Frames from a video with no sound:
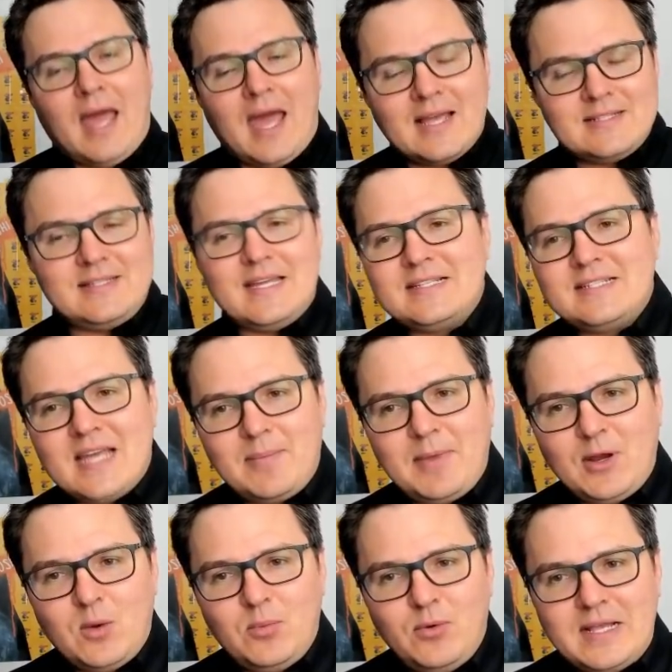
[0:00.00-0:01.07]
As Dan
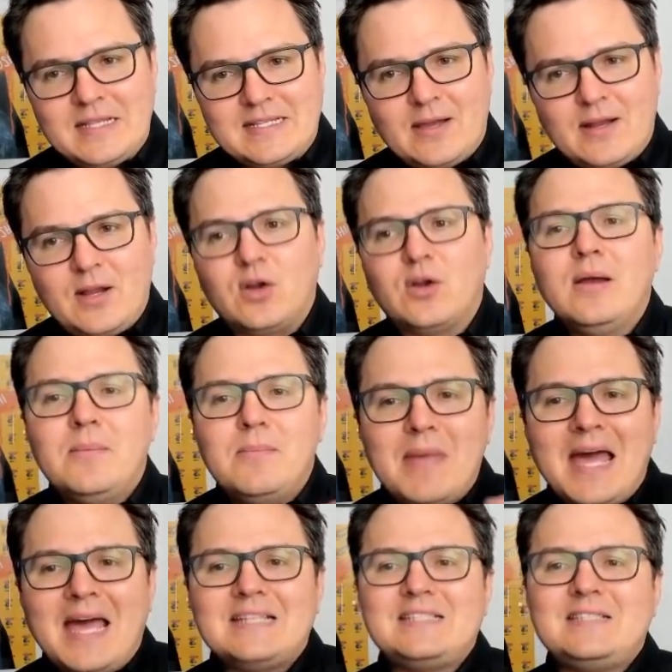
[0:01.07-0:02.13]
Tapiero points out here,
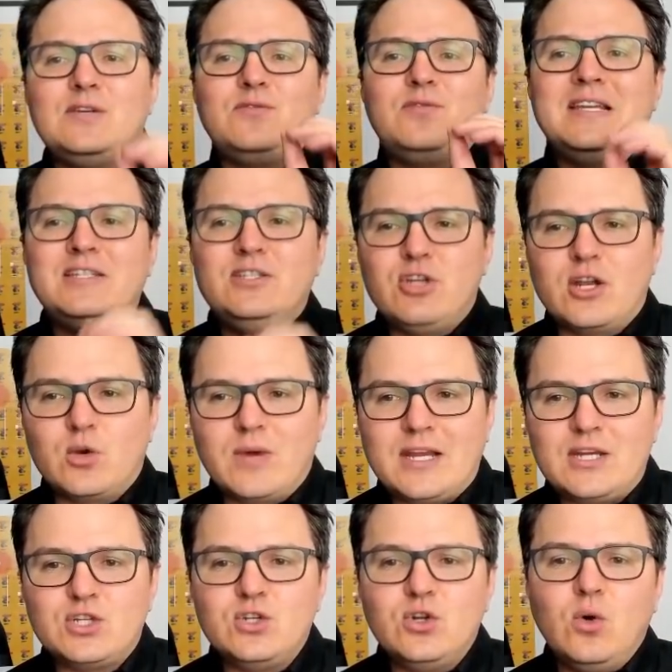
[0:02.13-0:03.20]
massive
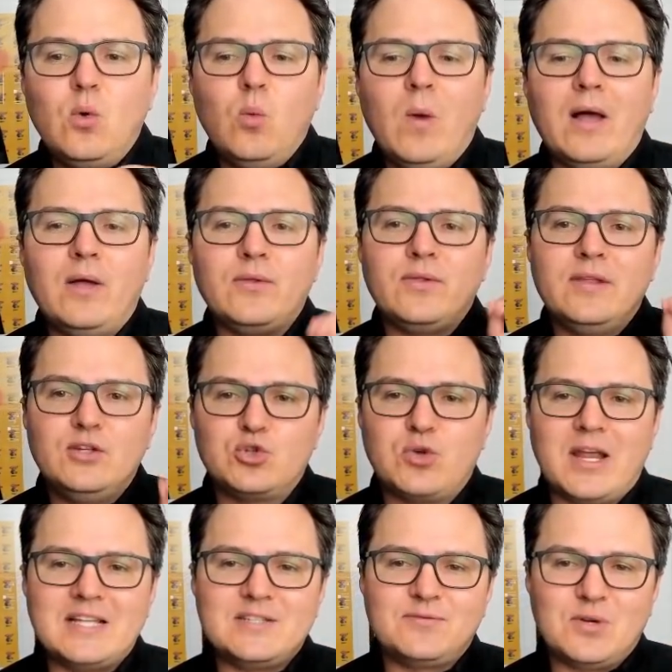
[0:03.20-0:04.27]
generational wealth
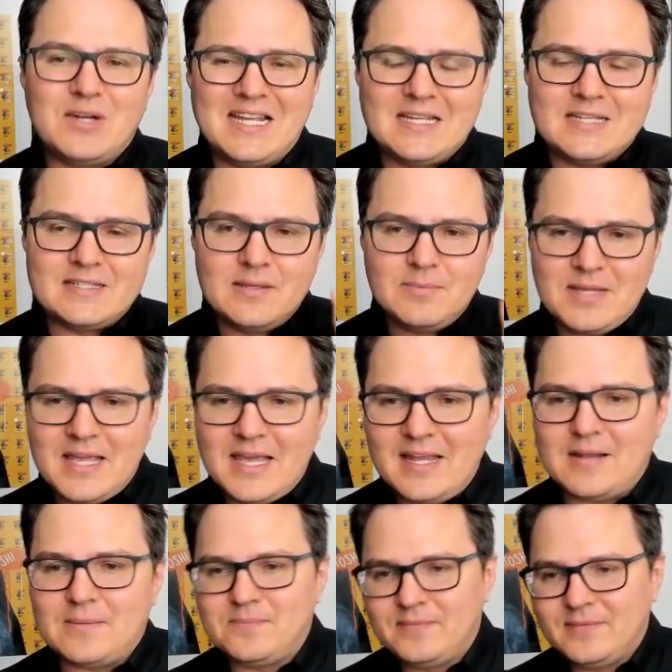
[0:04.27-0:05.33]
transfer is
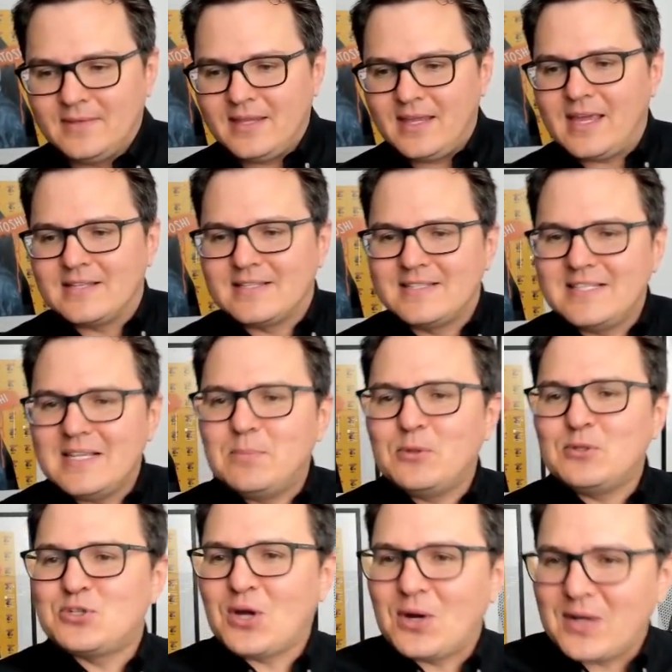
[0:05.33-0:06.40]
beginning. He has a
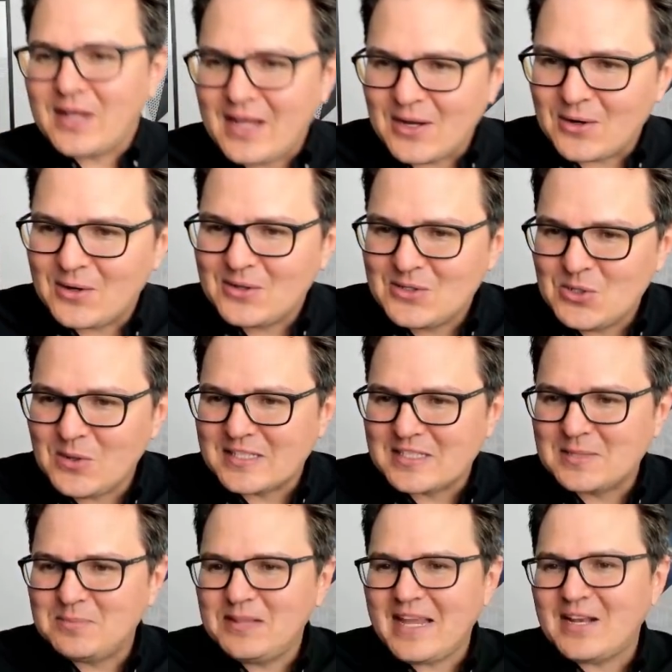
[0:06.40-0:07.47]
simple chart here to
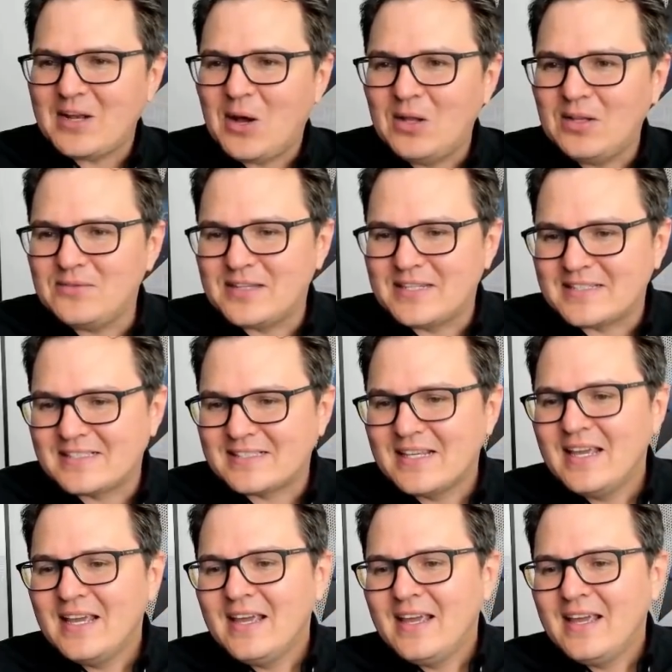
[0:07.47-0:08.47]
explain all of this.